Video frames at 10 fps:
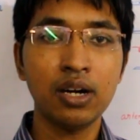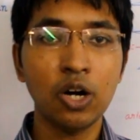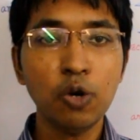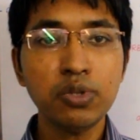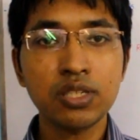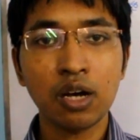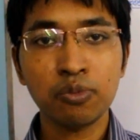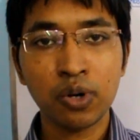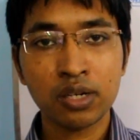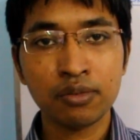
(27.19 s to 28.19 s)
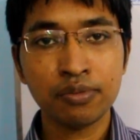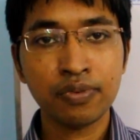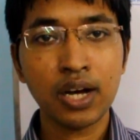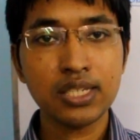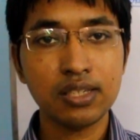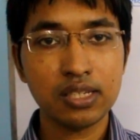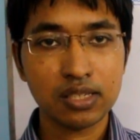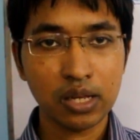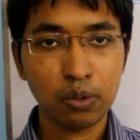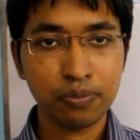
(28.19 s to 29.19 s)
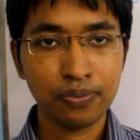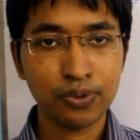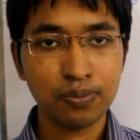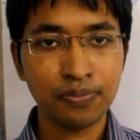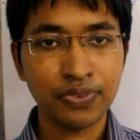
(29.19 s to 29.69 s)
Hope someone finds this helpful.